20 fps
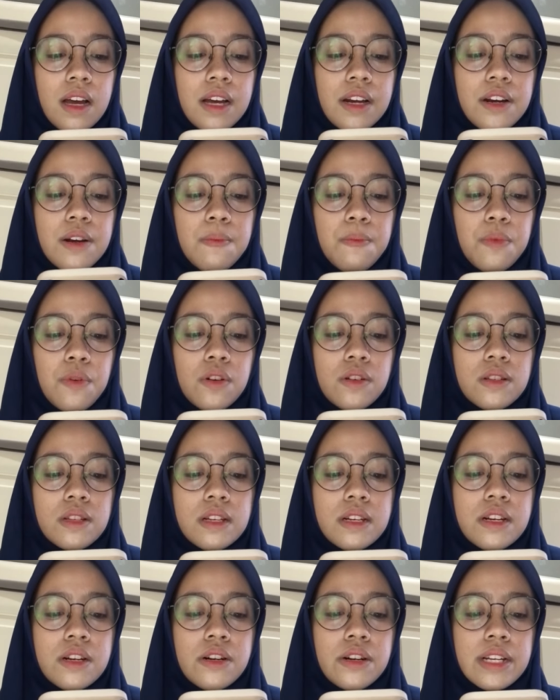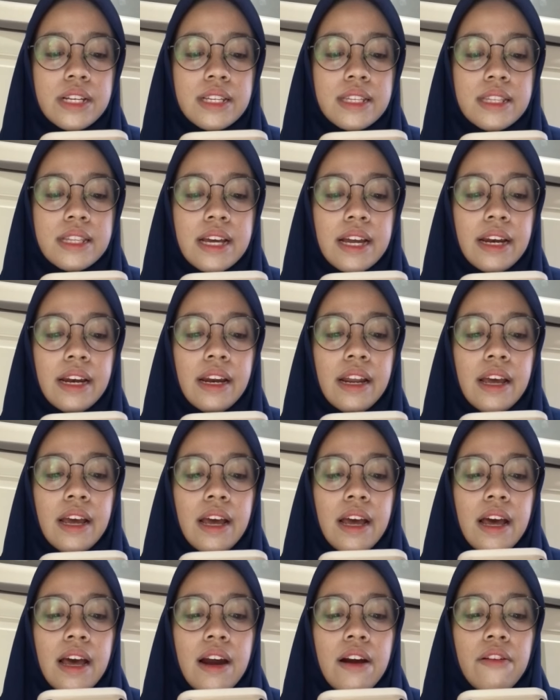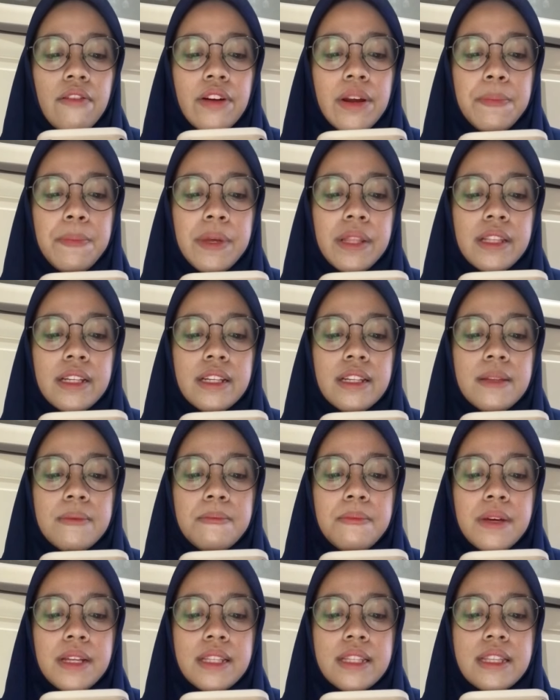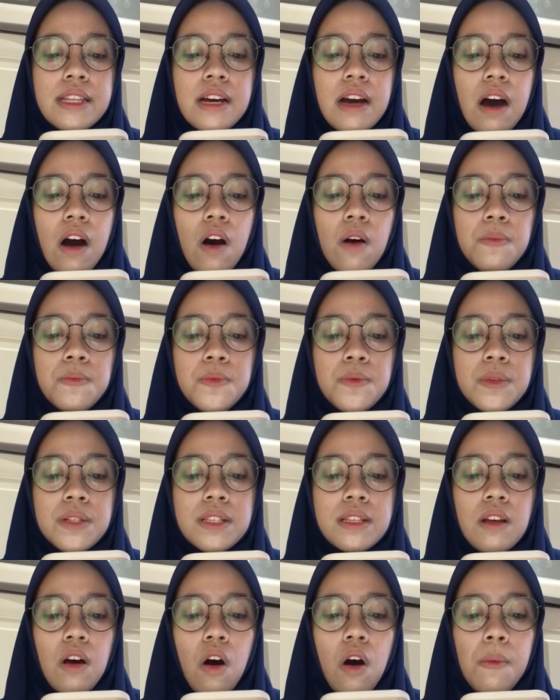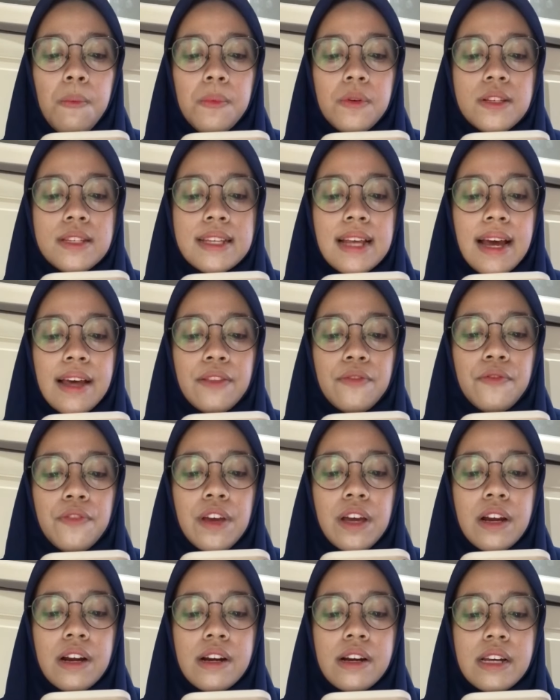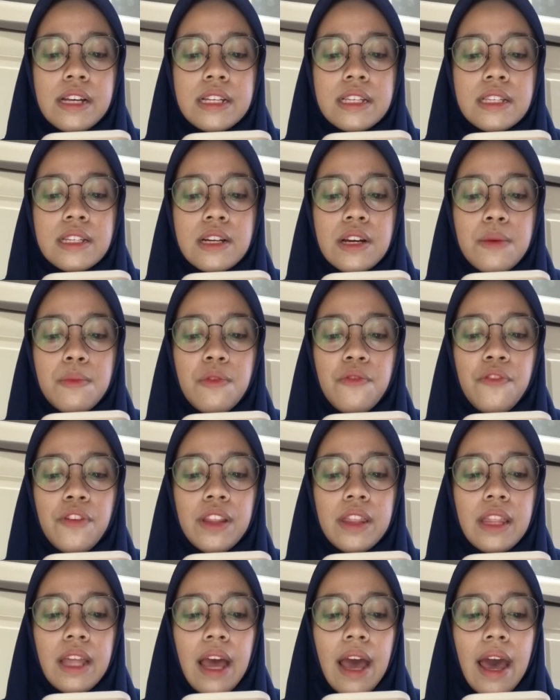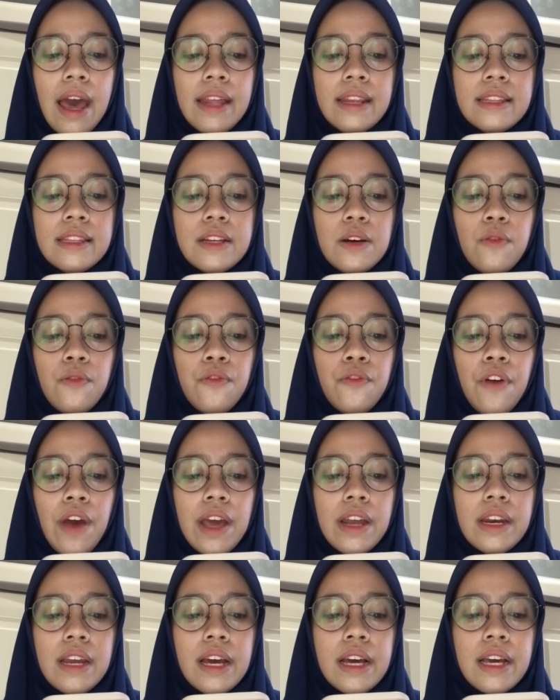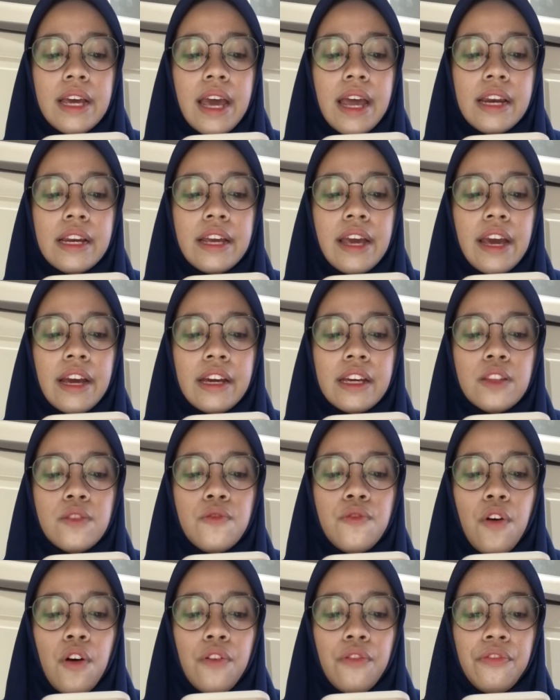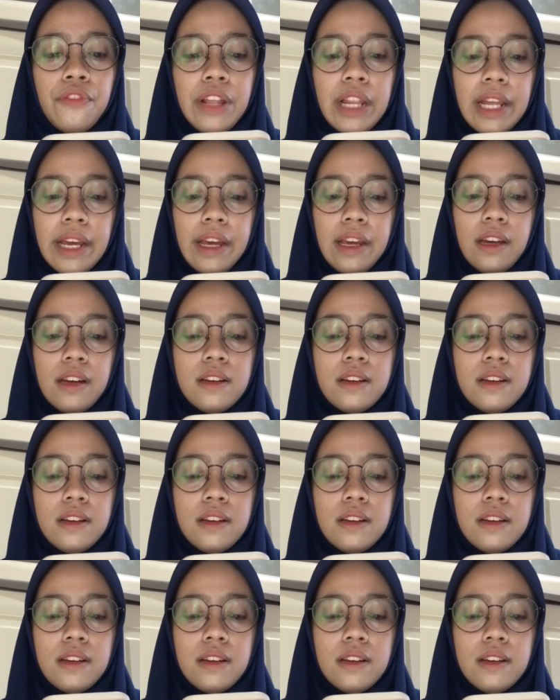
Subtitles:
The procedure is then repeated, but the opposite finger is removed and the vein again checked for filling.